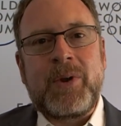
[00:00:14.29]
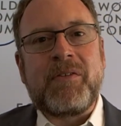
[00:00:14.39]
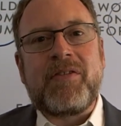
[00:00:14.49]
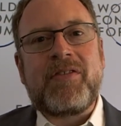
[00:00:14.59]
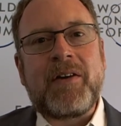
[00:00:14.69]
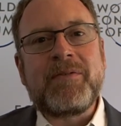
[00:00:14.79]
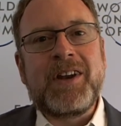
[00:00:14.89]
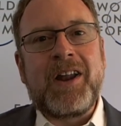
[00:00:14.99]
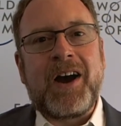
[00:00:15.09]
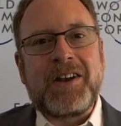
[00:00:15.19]
We have
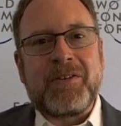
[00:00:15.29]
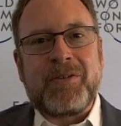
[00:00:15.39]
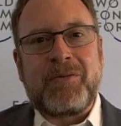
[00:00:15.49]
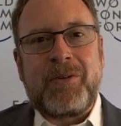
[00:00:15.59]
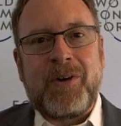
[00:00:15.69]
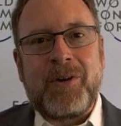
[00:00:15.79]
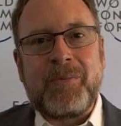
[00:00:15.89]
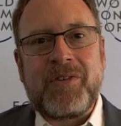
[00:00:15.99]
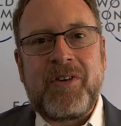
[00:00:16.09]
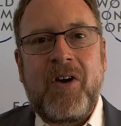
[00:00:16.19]
79 different
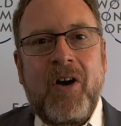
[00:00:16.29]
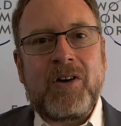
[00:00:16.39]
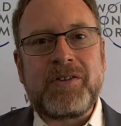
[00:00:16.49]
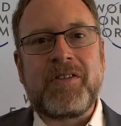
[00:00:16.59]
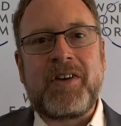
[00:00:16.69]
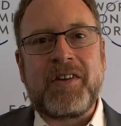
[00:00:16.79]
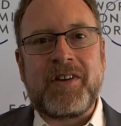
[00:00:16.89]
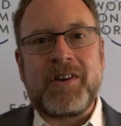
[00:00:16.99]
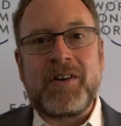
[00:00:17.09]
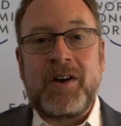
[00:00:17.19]
forums, all
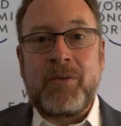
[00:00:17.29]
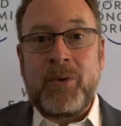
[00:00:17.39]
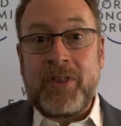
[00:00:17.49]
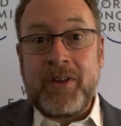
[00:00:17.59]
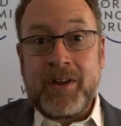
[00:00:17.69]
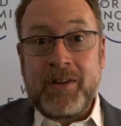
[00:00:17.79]
discussing with